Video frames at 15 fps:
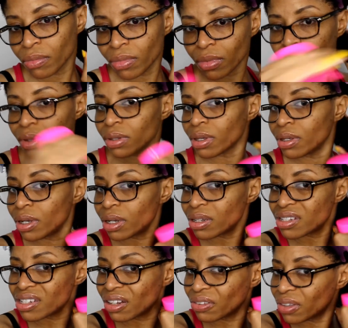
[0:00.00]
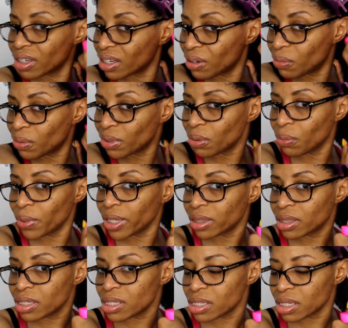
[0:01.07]
So I think I want to wet
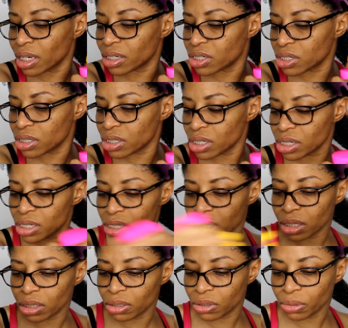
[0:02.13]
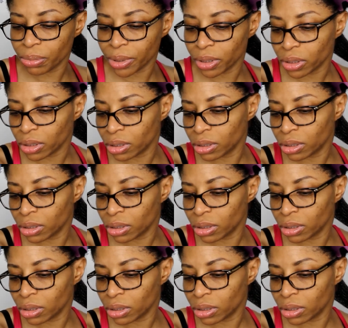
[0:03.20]
this section just a little bit.